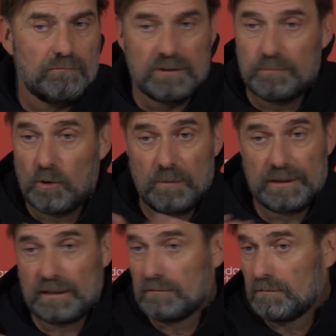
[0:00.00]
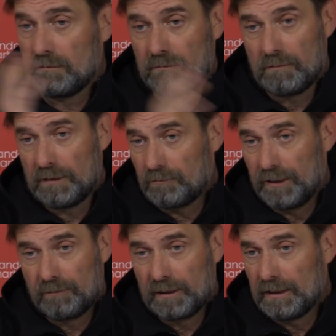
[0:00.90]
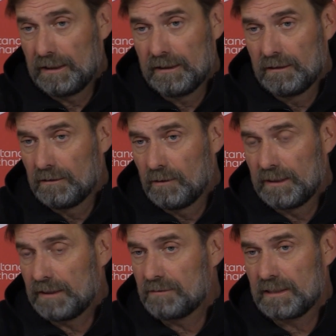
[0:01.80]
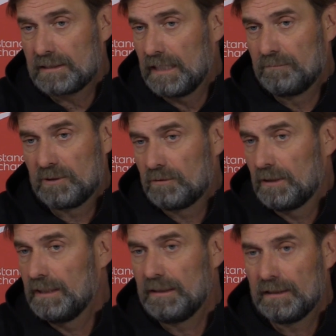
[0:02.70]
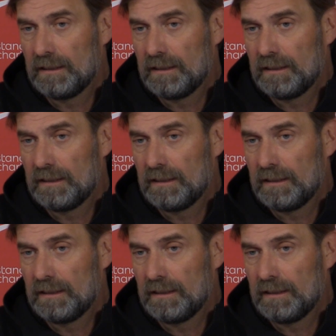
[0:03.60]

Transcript: We spoke about that quite frequently here. Nobody gives us time to train.